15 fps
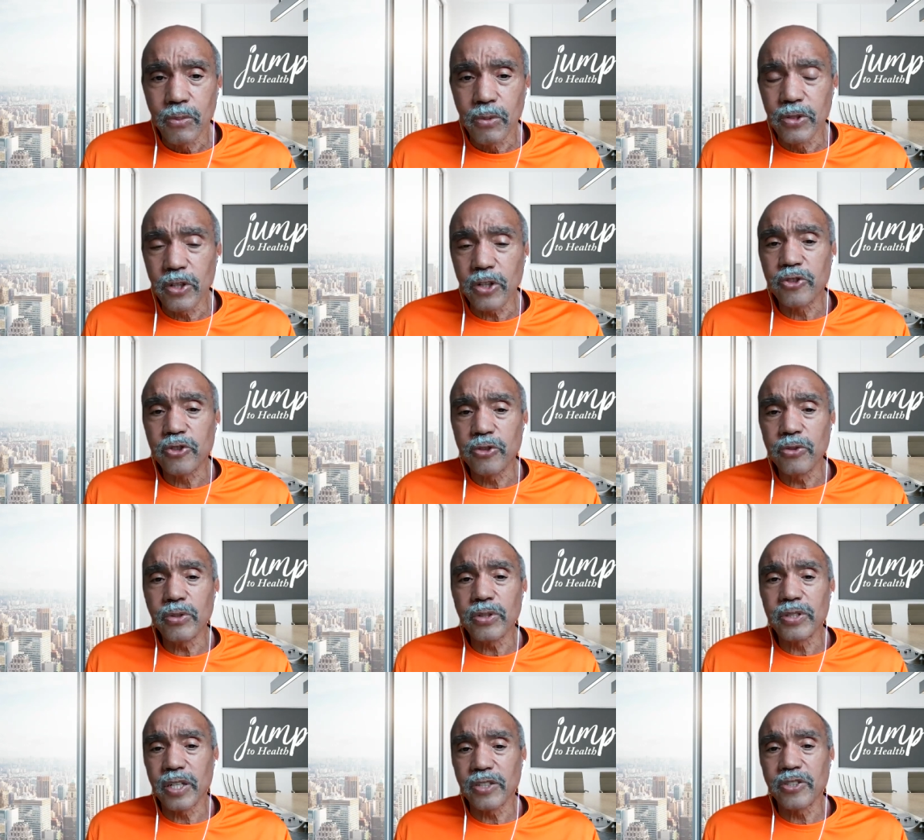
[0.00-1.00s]
when your true
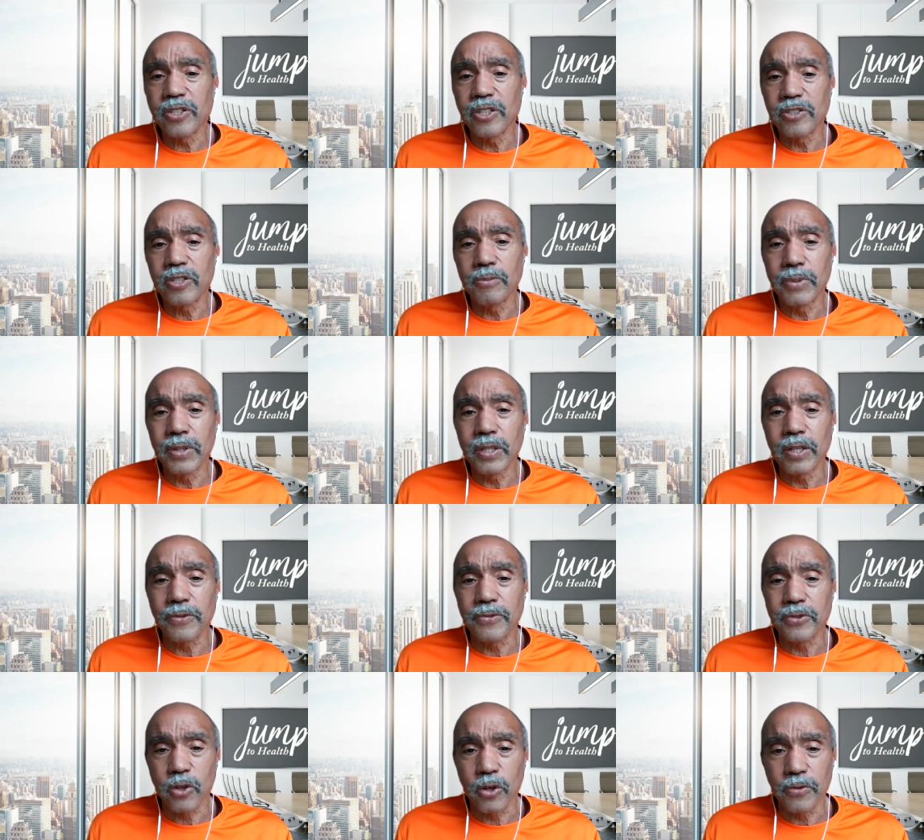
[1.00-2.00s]
intention is to be
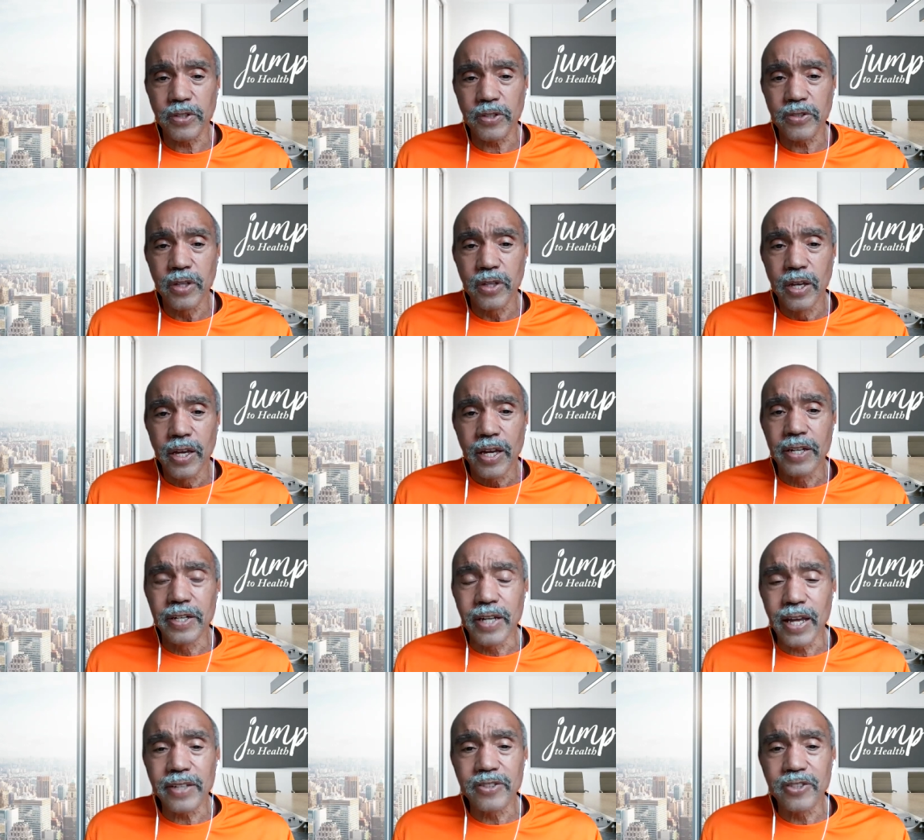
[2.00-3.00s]
of service and
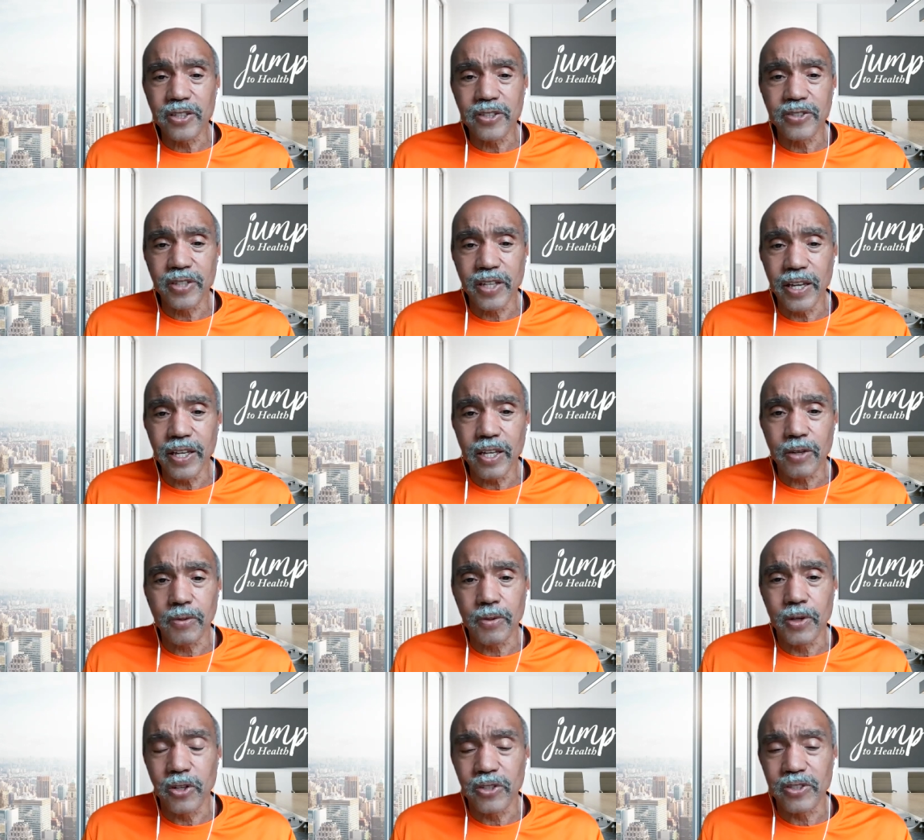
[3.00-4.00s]
not just saying it
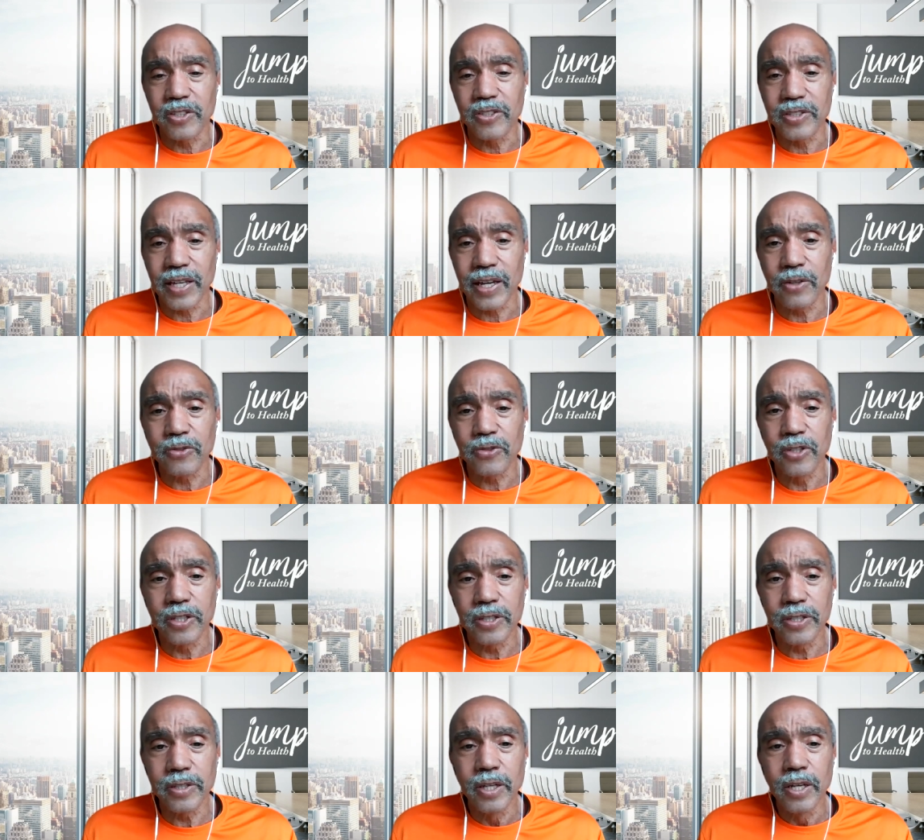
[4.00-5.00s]
because it sounds
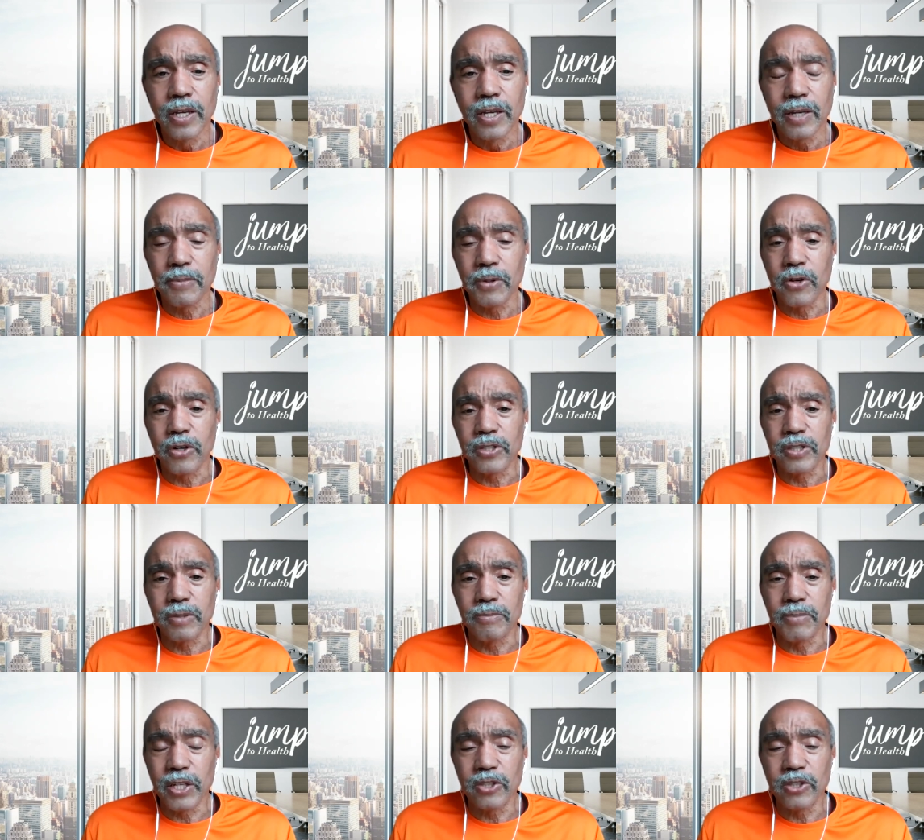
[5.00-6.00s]
good because
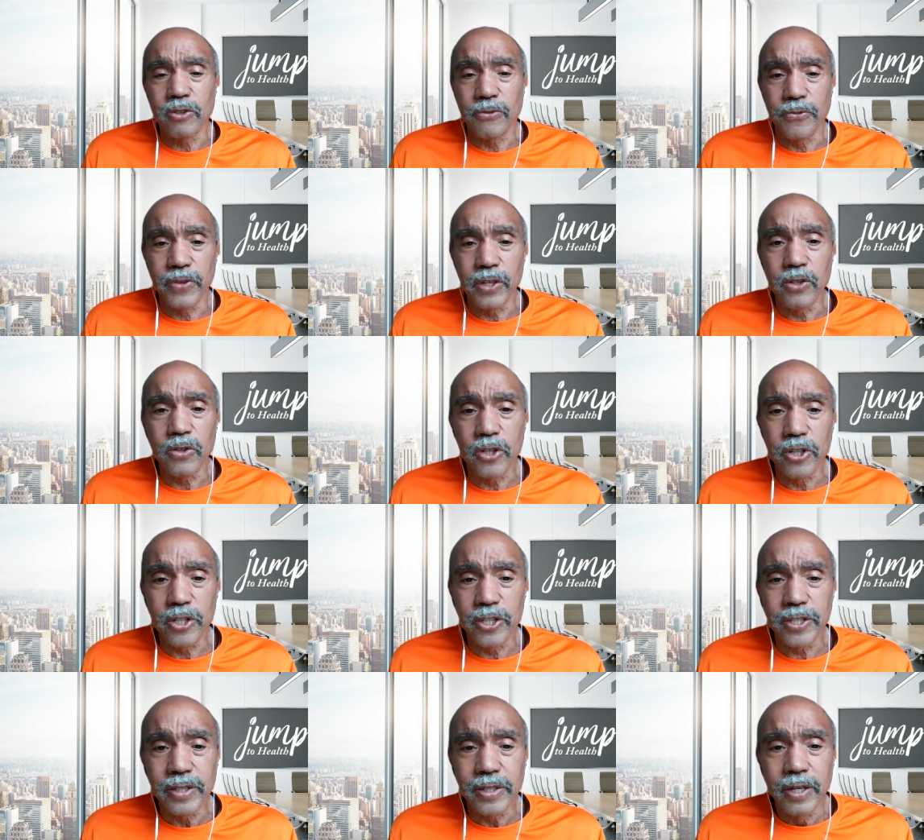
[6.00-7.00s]
it makes you feel
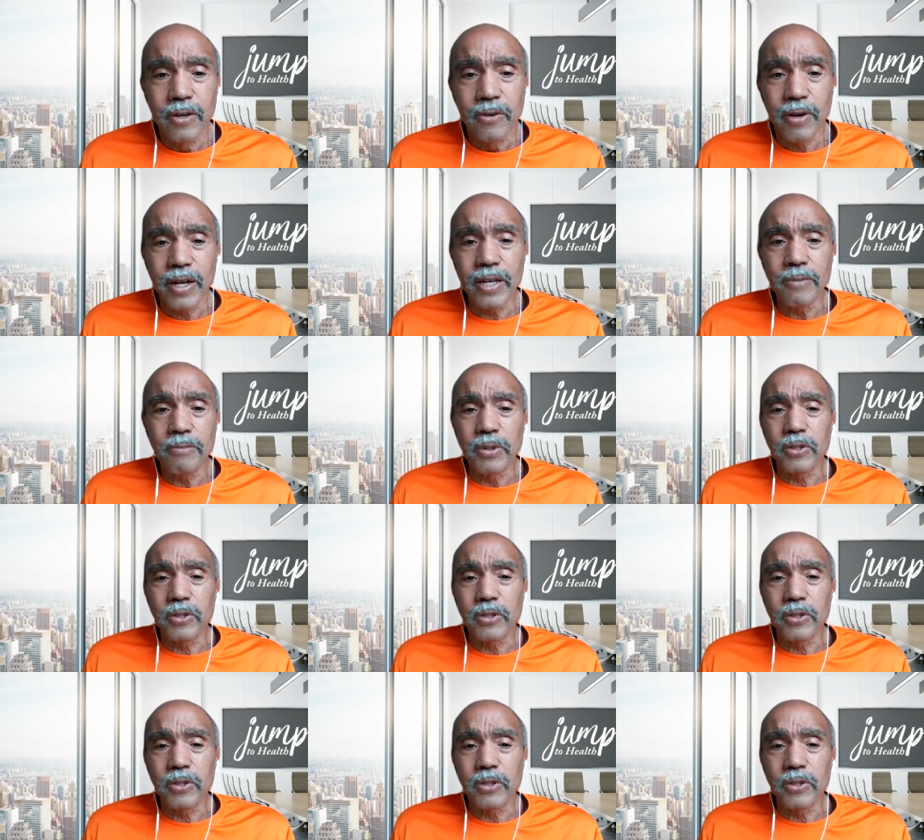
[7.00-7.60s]
good, right?